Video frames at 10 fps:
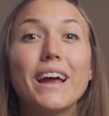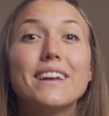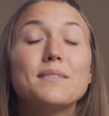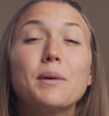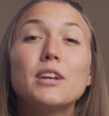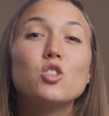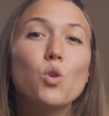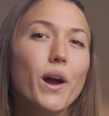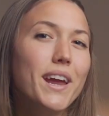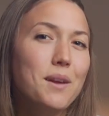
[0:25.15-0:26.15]
and it's my
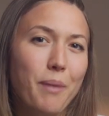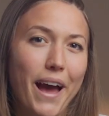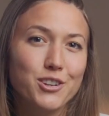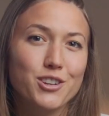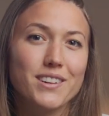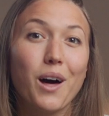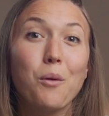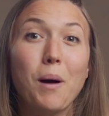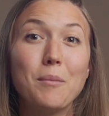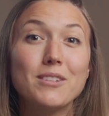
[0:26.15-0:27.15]
joy and passion to
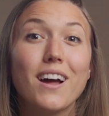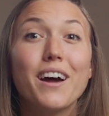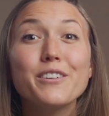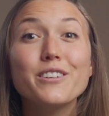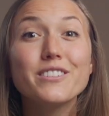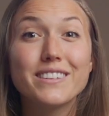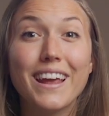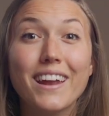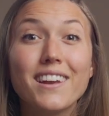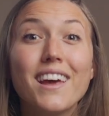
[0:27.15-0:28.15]
help mamas
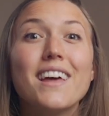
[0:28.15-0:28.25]
understand